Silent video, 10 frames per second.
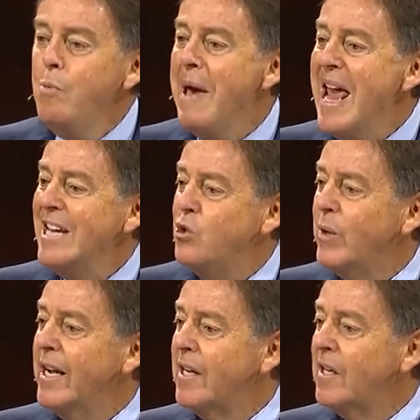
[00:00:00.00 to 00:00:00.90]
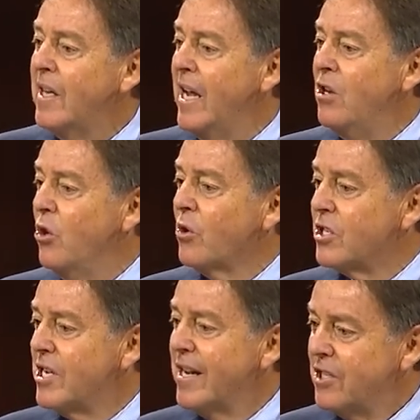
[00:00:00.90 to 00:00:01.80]
may dwell in your
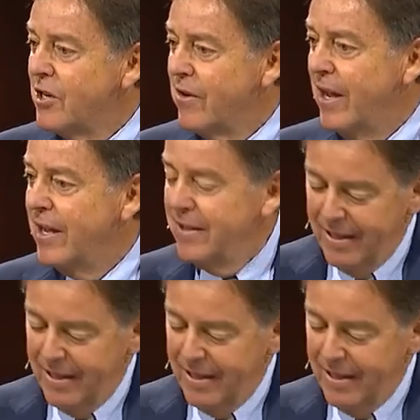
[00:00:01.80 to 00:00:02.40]
sanctuary?